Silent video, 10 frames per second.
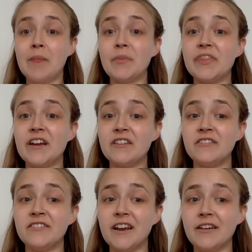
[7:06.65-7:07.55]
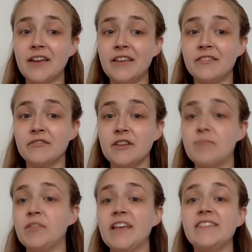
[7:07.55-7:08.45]
but their shared history
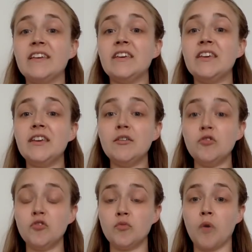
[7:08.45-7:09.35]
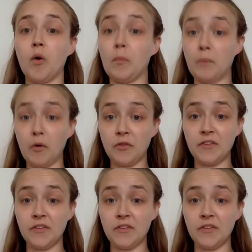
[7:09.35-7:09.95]
plays a huge role both